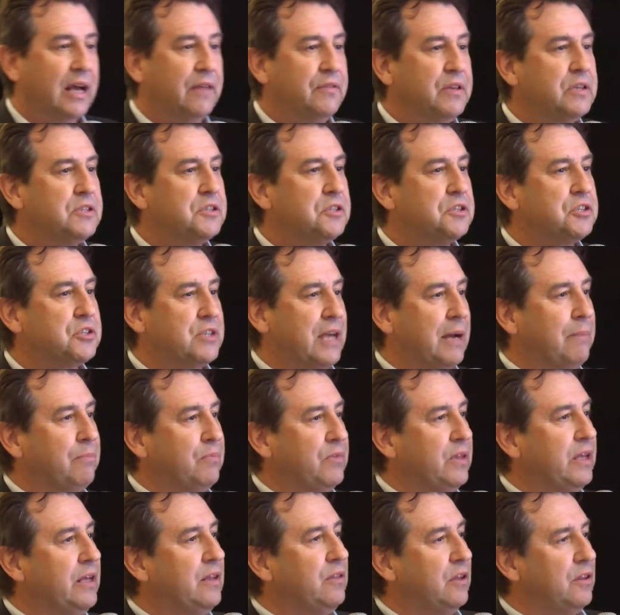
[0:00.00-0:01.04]
And this is
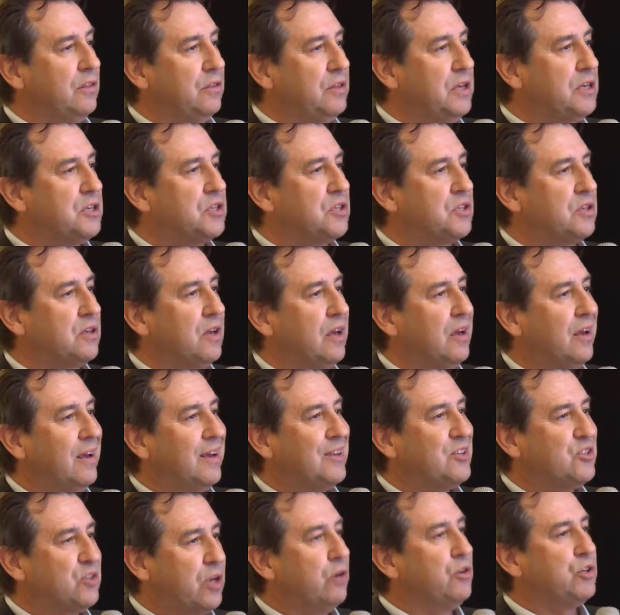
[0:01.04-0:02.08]
something that this
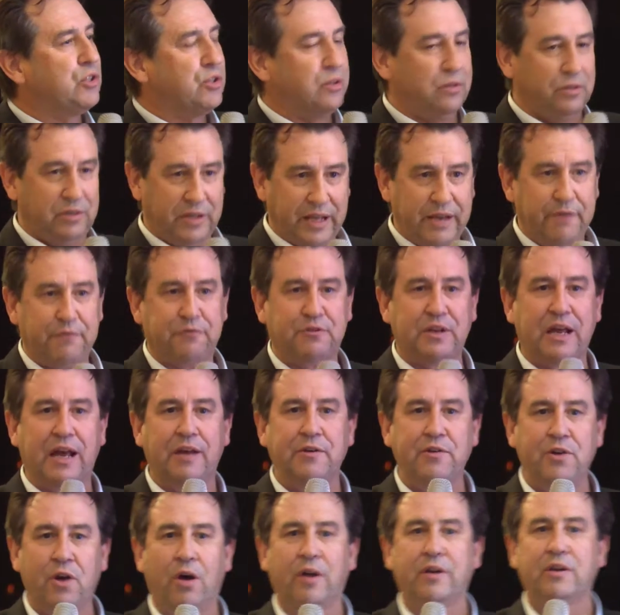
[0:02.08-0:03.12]
social left
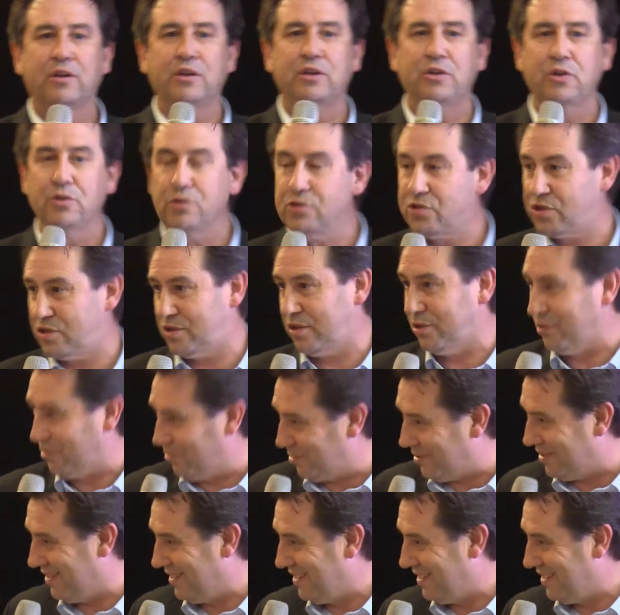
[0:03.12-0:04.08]
are not used to.